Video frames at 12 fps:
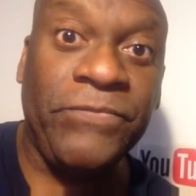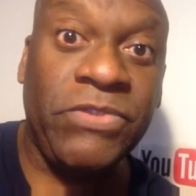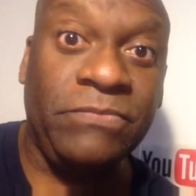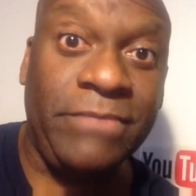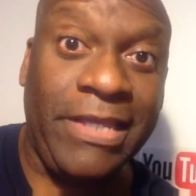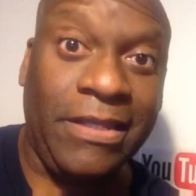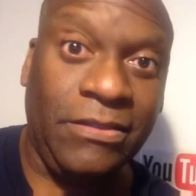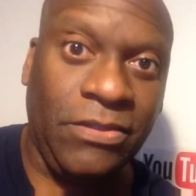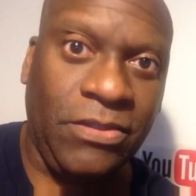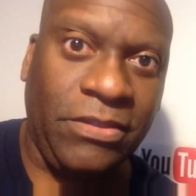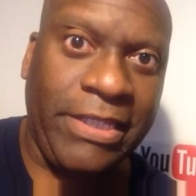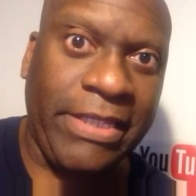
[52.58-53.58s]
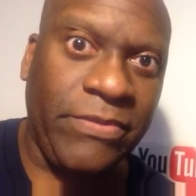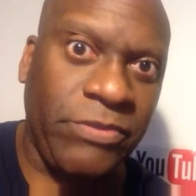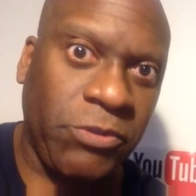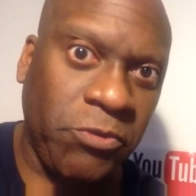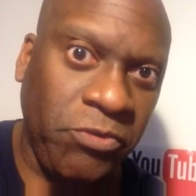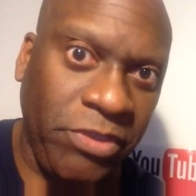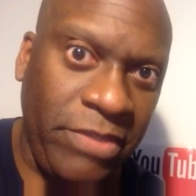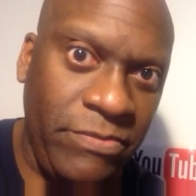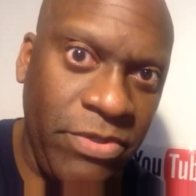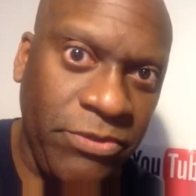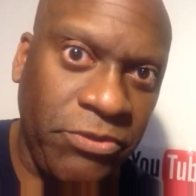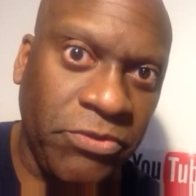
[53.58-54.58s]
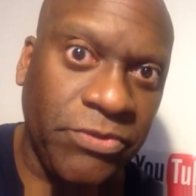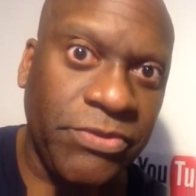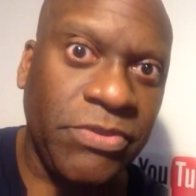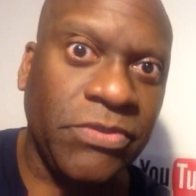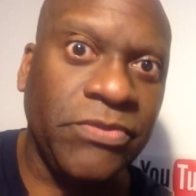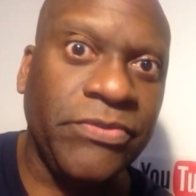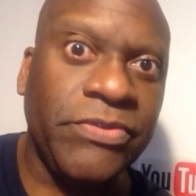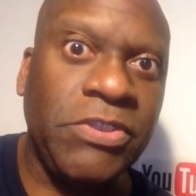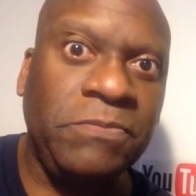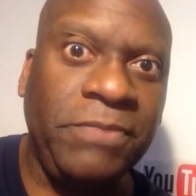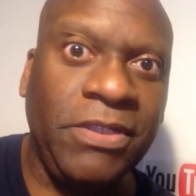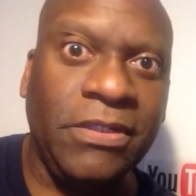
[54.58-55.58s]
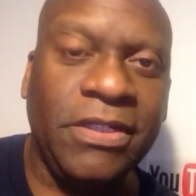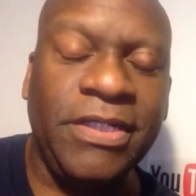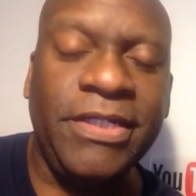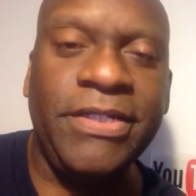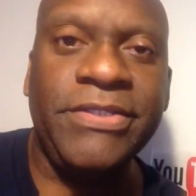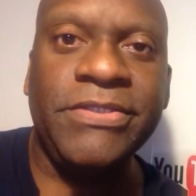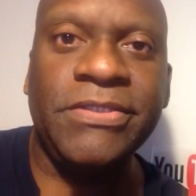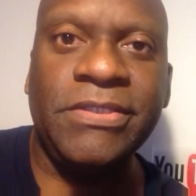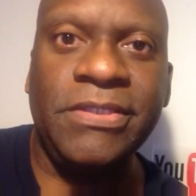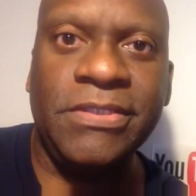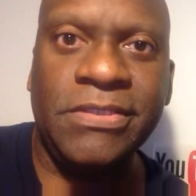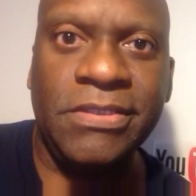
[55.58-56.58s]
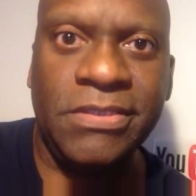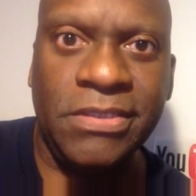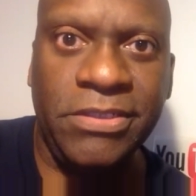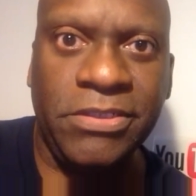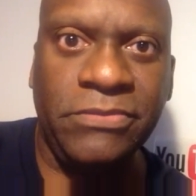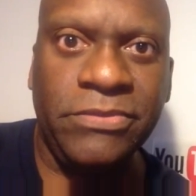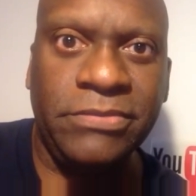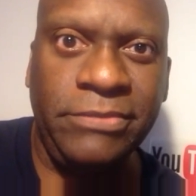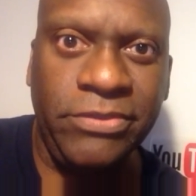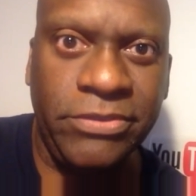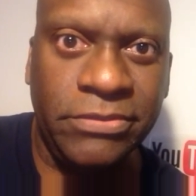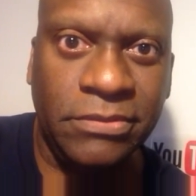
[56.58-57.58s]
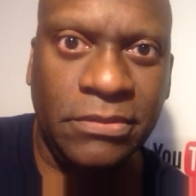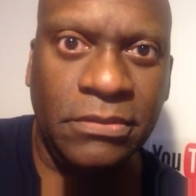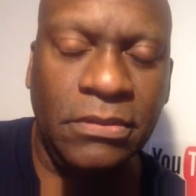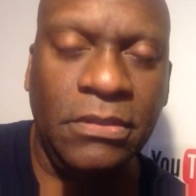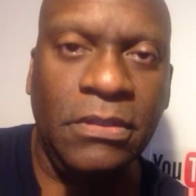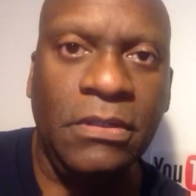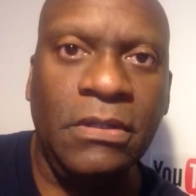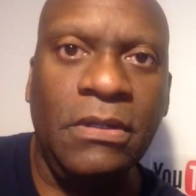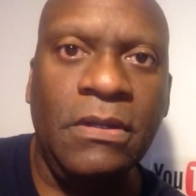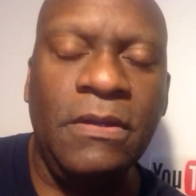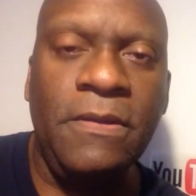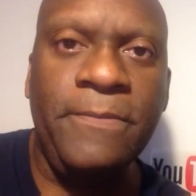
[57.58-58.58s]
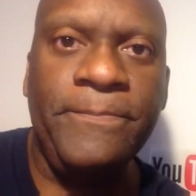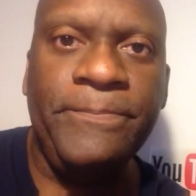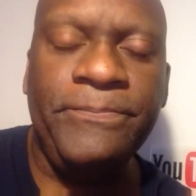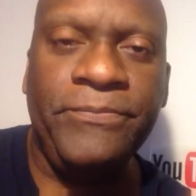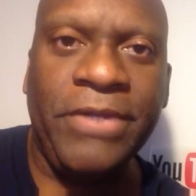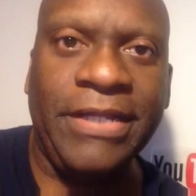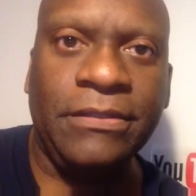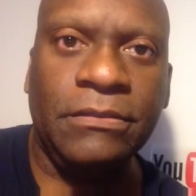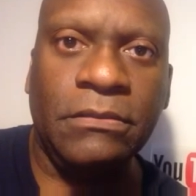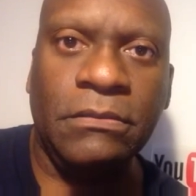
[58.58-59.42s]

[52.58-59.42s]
to make it look like it was truly mutual, so the spin on it is this decision was mutual. But